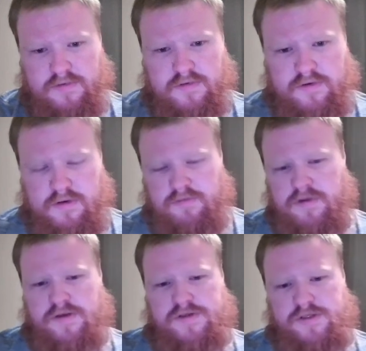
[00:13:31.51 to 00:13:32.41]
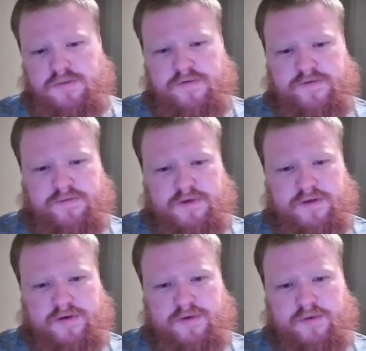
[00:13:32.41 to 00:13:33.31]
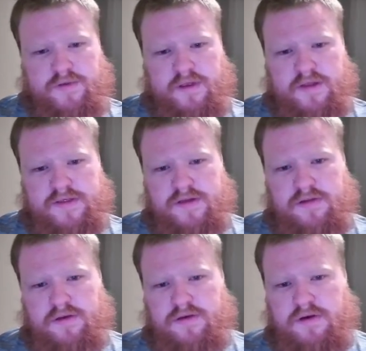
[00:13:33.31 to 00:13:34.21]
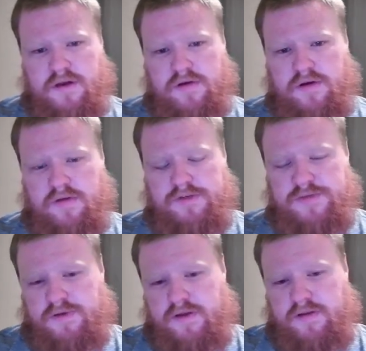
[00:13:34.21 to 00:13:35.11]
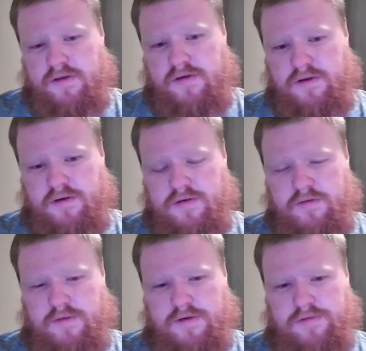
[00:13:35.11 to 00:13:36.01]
I'm not super familiar with the anti-London. I just played London, you know what I mean?